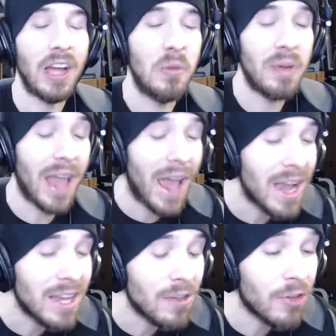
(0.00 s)
It could be
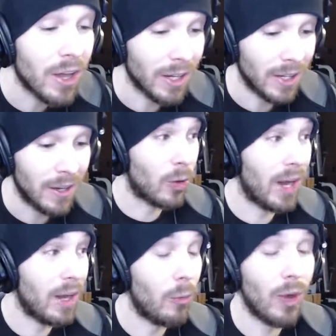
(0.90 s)
anything. So
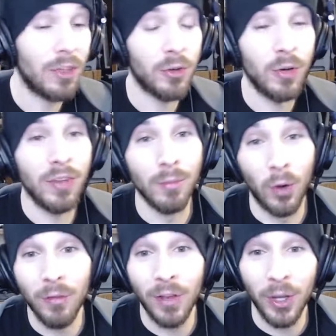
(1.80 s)
I went through even
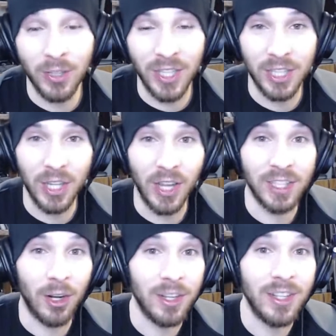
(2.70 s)
more videos yesterday
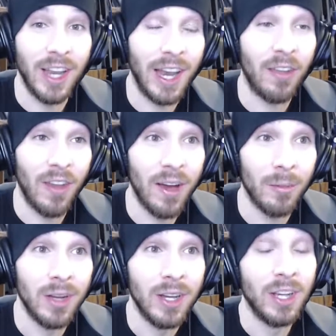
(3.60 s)
and started dinging
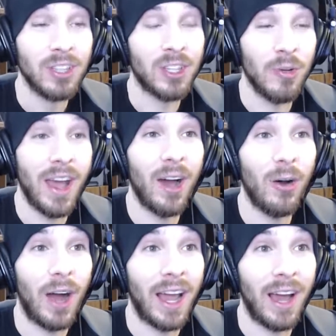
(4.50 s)
them. So
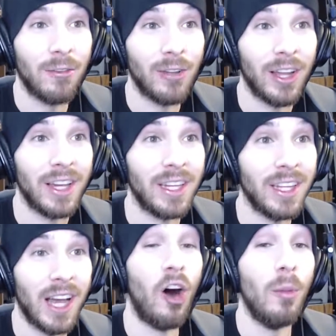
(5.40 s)
now I have
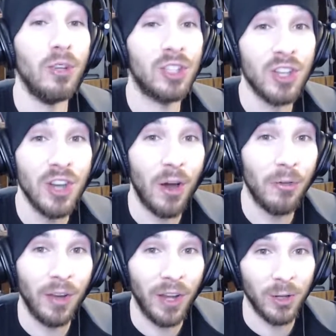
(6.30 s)
like almost
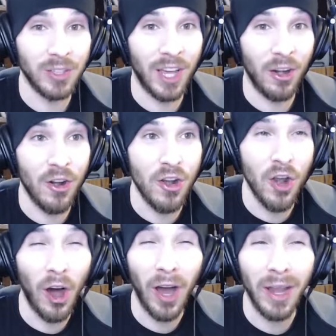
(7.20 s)
no videos that are
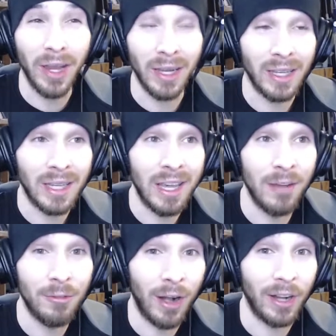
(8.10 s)

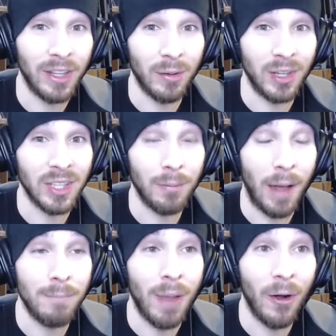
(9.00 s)
non-kid friendly, because
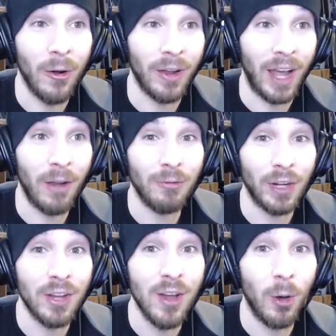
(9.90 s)
I'm paranoid. I don't
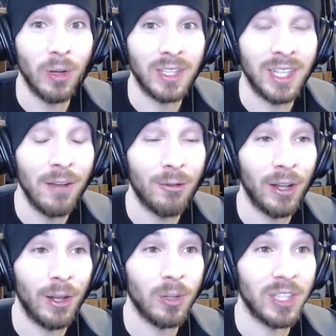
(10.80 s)
freaking know what's kid
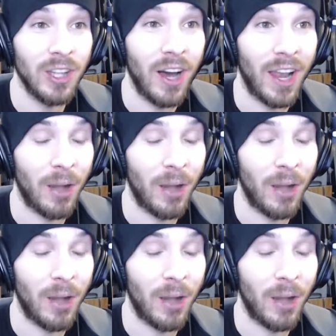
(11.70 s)
friendly and what's not.